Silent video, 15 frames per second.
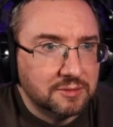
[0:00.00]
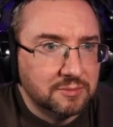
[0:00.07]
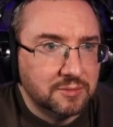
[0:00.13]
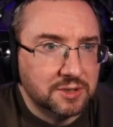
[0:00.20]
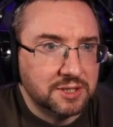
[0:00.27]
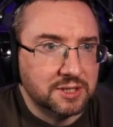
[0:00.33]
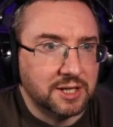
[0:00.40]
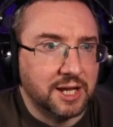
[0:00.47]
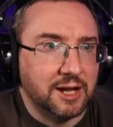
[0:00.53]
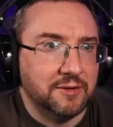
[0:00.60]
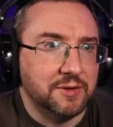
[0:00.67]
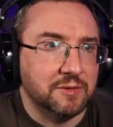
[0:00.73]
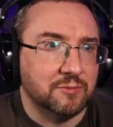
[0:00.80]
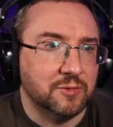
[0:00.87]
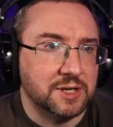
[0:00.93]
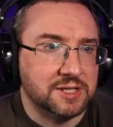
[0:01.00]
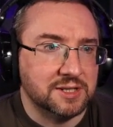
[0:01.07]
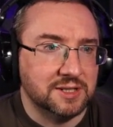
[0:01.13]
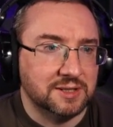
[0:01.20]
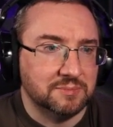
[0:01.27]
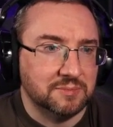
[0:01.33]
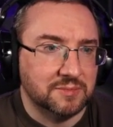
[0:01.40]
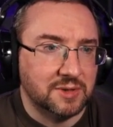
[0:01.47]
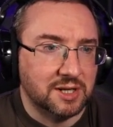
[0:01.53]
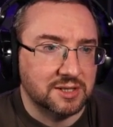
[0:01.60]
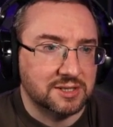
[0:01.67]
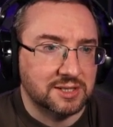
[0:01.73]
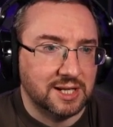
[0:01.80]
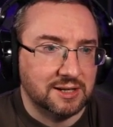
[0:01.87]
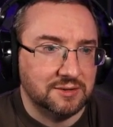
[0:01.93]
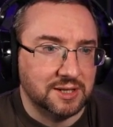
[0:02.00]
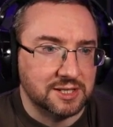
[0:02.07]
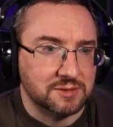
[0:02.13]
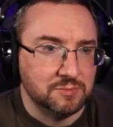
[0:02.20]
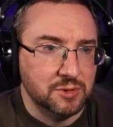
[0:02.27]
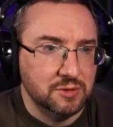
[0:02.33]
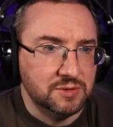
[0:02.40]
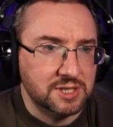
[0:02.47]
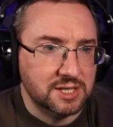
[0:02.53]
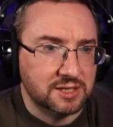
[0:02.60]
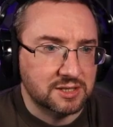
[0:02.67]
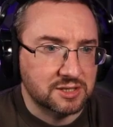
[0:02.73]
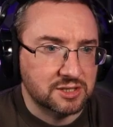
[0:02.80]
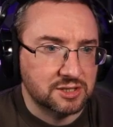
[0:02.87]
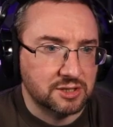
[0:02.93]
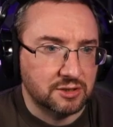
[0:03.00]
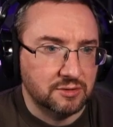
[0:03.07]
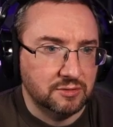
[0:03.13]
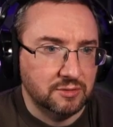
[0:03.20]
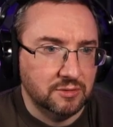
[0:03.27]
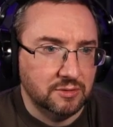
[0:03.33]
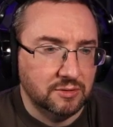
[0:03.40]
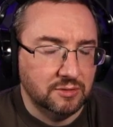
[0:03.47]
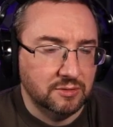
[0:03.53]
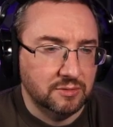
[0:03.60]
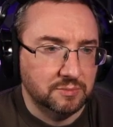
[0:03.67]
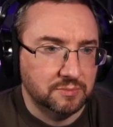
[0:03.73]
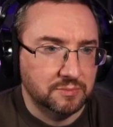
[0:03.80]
What did I have it written, marked down as? Music? Song?